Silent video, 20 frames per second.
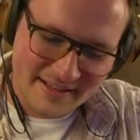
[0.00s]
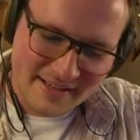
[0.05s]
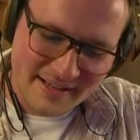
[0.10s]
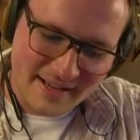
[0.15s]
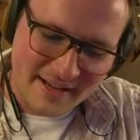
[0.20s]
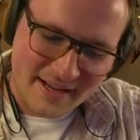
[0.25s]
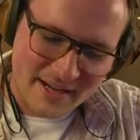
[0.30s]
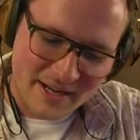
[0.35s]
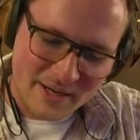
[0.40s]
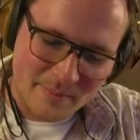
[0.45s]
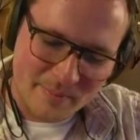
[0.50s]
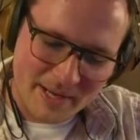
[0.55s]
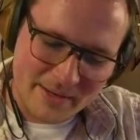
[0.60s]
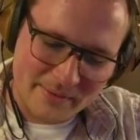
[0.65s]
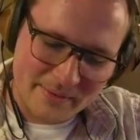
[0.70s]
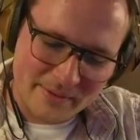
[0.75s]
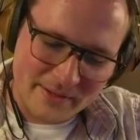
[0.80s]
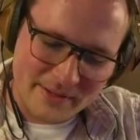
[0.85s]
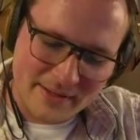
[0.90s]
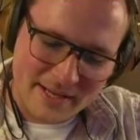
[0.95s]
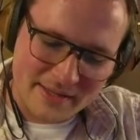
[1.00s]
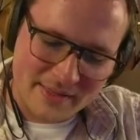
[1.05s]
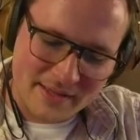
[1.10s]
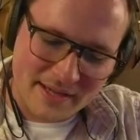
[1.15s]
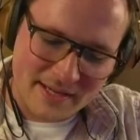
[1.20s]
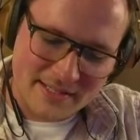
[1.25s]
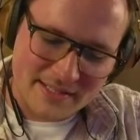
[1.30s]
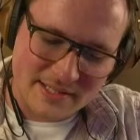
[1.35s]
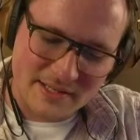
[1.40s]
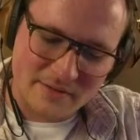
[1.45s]
I really like the
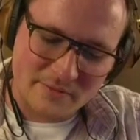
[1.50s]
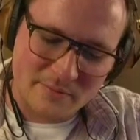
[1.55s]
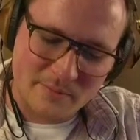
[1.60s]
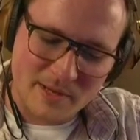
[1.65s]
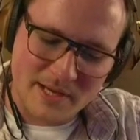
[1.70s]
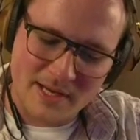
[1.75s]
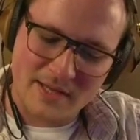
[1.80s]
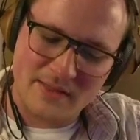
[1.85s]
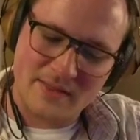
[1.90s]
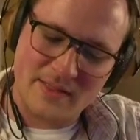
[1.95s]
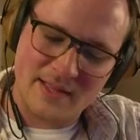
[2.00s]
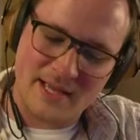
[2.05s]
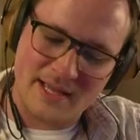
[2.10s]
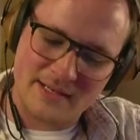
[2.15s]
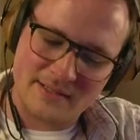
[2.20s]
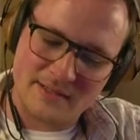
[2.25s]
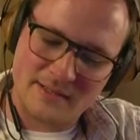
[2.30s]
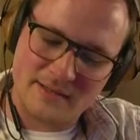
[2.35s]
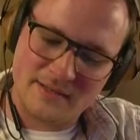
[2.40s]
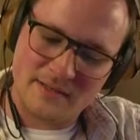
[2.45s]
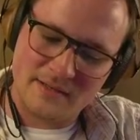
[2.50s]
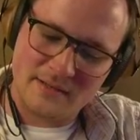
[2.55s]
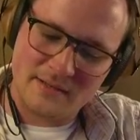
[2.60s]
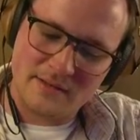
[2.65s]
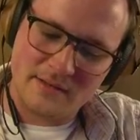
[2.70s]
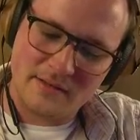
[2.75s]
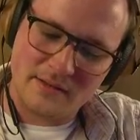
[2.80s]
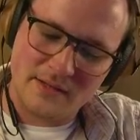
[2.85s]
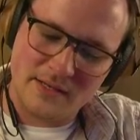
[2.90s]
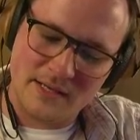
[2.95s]
idea of making that
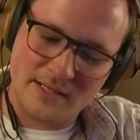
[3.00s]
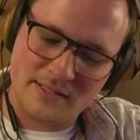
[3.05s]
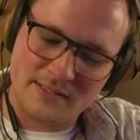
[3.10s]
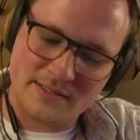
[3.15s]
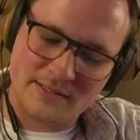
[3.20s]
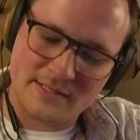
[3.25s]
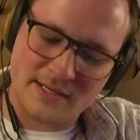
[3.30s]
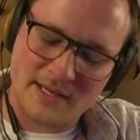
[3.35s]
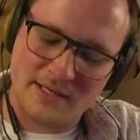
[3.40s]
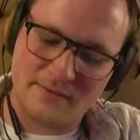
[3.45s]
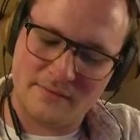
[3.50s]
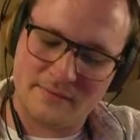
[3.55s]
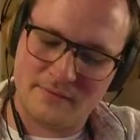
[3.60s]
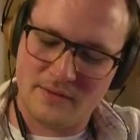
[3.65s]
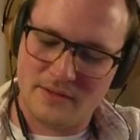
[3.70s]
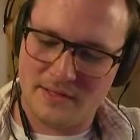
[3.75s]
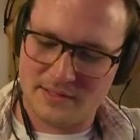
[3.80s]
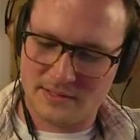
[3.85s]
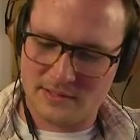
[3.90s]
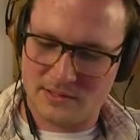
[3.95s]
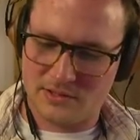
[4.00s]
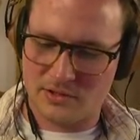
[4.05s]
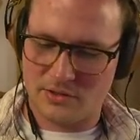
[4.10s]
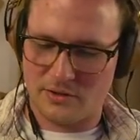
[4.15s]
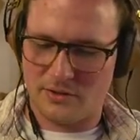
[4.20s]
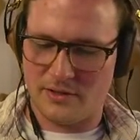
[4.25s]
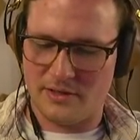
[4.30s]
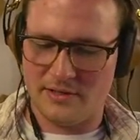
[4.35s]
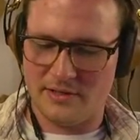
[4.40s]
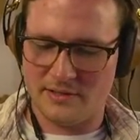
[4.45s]
the inside of this
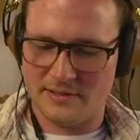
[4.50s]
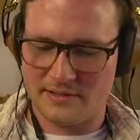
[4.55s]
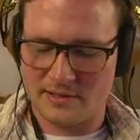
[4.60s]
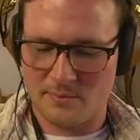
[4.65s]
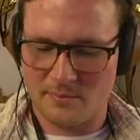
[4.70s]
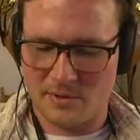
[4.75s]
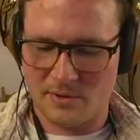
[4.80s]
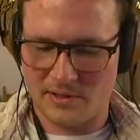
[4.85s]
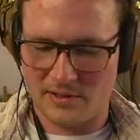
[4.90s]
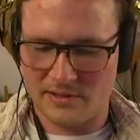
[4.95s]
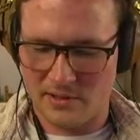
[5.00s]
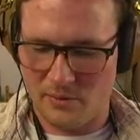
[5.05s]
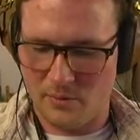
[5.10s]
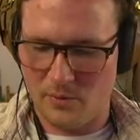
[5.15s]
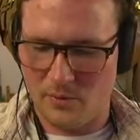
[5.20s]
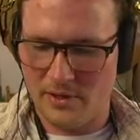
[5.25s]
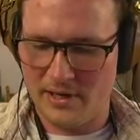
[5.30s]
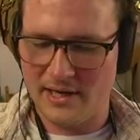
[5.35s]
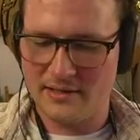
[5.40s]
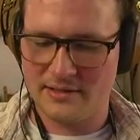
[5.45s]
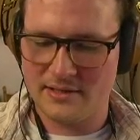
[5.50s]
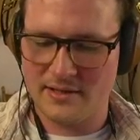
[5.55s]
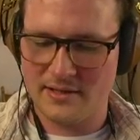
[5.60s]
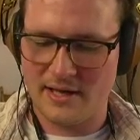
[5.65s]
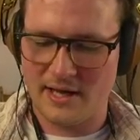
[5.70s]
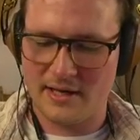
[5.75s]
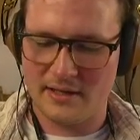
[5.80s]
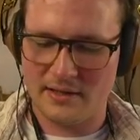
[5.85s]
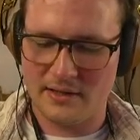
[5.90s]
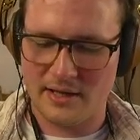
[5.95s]
turn into something. So we'll get to that
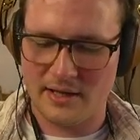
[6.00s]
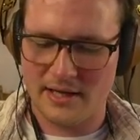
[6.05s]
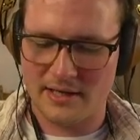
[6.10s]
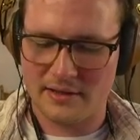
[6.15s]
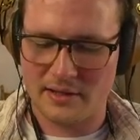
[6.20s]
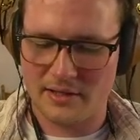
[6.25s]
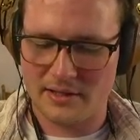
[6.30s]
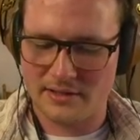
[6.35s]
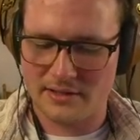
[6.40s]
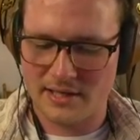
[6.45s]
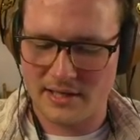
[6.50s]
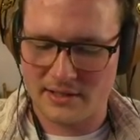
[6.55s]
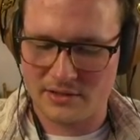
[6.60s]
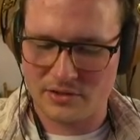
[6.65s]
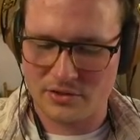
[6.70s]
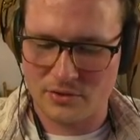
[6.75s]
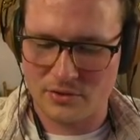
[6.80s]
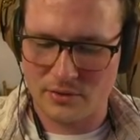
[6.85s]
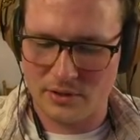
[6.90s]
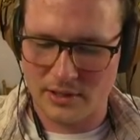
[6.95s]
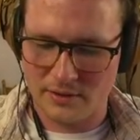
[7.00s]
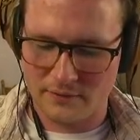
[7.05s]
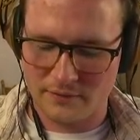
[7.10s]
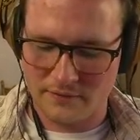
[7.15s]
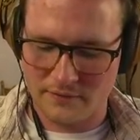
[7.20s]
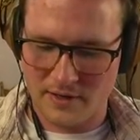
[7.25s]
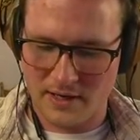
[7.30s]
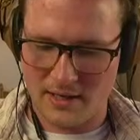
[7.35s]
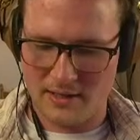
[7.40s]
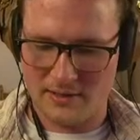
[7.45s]
in like the texturing
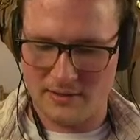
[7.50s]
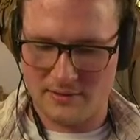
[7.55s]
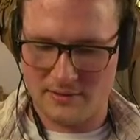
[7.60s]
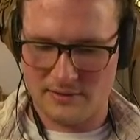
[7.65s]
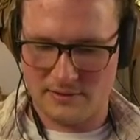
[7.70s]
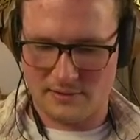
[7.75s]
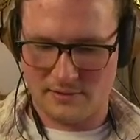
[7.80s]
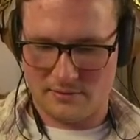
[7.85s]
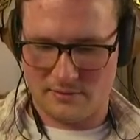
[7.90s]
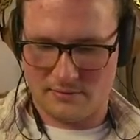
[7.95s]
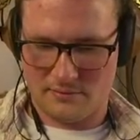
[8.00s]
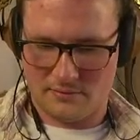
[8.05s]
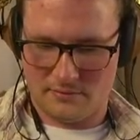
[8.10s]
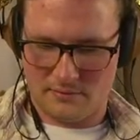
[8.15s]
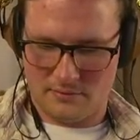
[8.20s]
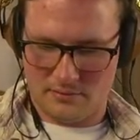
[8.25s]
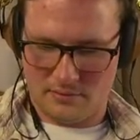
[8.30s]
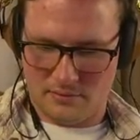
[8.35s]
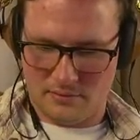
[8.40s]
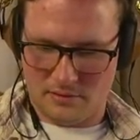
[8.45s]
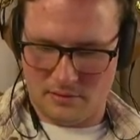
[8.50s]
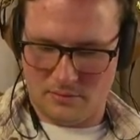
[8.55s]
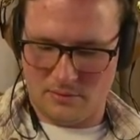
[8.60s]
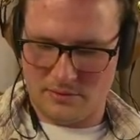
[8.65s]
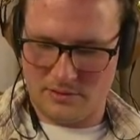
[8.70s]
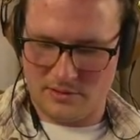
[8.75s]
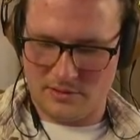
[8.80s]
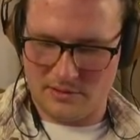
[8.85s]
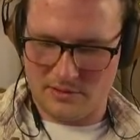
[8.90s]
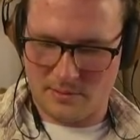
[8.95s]
phase,
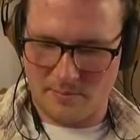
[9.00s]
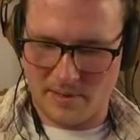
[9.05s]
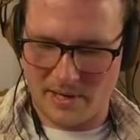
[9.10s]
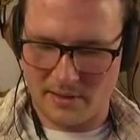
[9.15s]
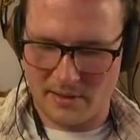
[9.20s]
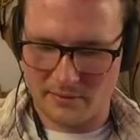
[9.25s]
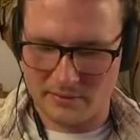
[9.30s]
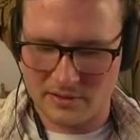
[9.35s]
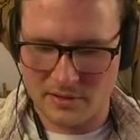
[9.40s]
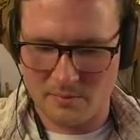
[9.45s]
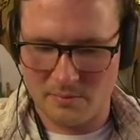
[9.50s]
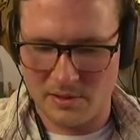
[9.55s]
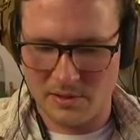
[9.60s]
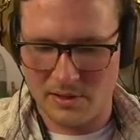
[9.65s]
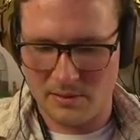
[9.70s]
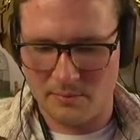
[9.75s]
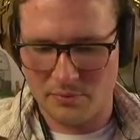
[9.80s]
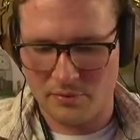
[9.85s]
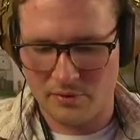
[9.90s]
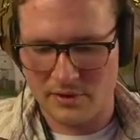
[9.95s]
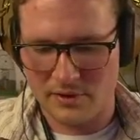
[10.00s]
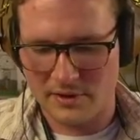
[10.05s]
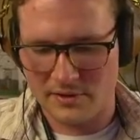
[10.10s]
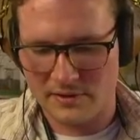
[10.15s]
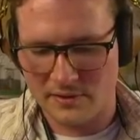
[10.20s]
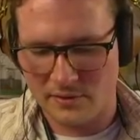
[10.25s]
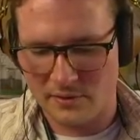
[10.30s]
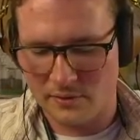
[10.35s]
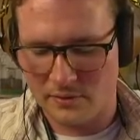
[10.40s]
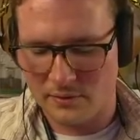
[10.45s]
which is about to be pretty
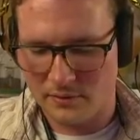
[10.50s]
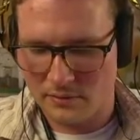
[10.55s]
soon.